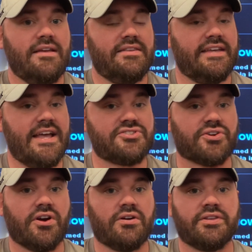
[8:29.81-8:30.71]
The A's are
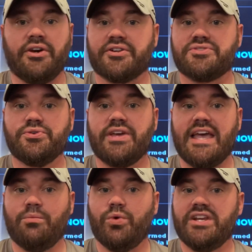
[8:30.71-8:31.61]
currently on a two
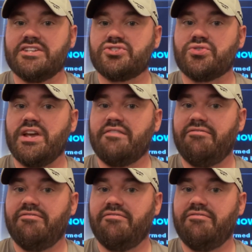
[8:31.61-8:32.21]
game winning streak,